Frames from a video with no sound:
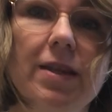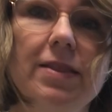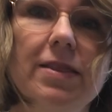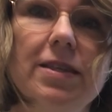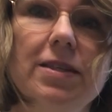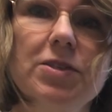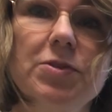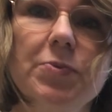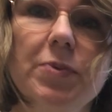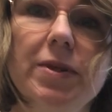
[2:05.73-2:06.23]

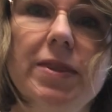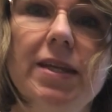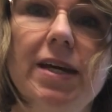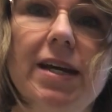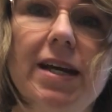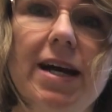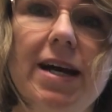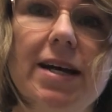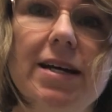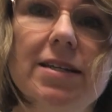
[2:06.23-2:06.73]
This one that
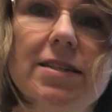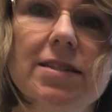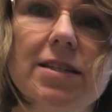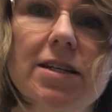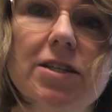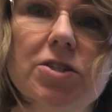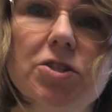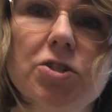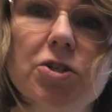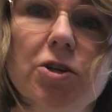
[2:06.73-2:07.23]
has
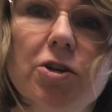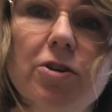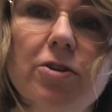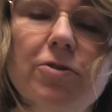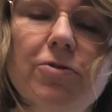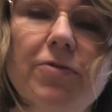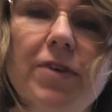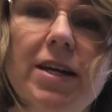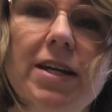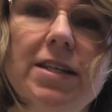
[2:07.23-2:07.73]
a
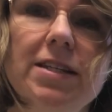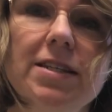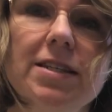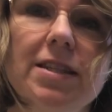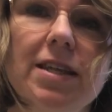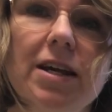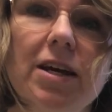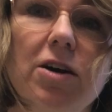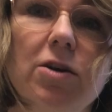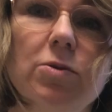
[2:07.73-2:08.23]
circle face
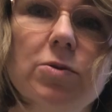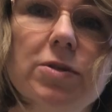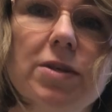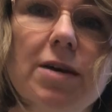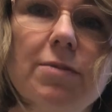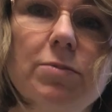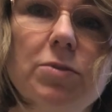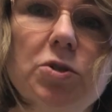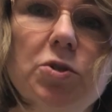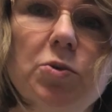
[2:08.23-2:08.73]
that goes
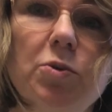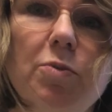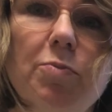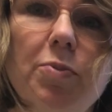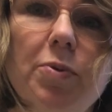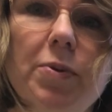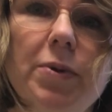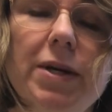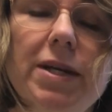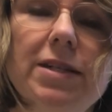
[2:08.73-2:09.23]
up to a
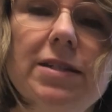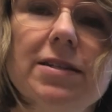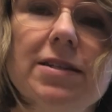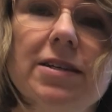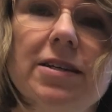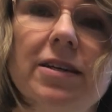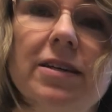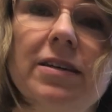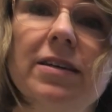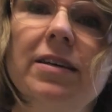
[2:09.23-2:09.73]
point,
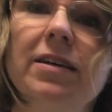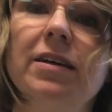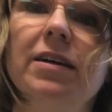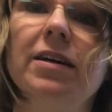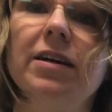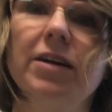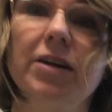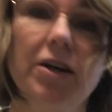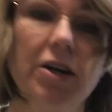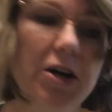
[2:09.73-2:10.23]

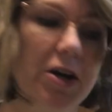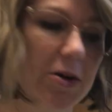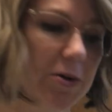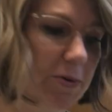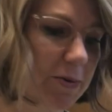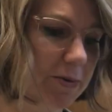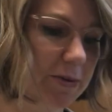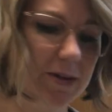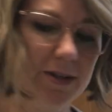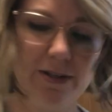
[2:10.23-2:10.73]

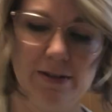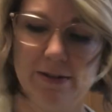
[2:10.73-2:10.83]
cone.